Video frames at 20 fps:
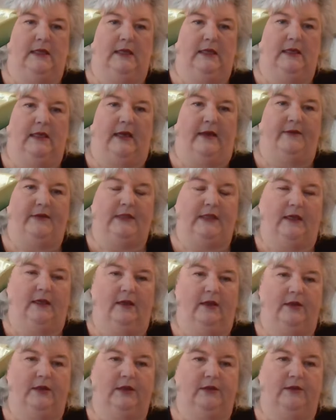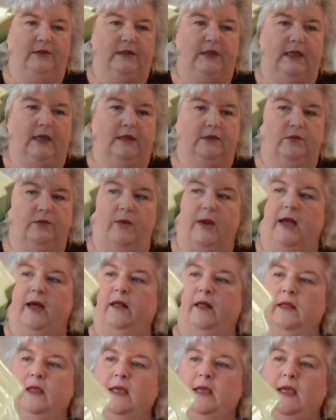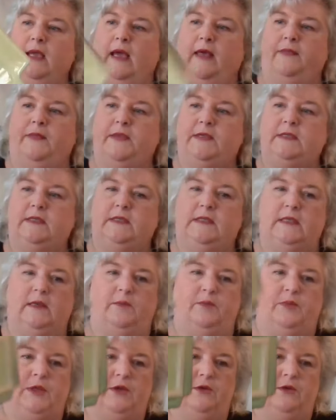the live sale on Tuesday as well. And this is the